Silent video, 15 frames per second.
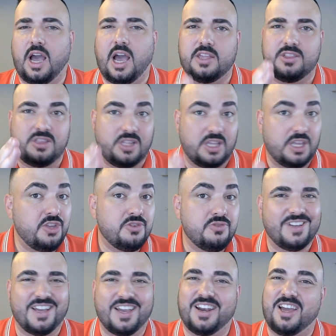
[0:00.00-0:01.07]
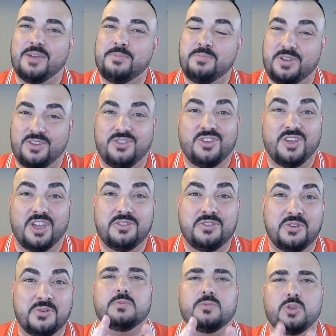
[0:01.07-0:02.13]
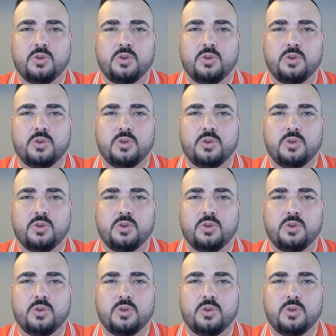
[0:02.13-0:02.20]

I see you and I appreciate you.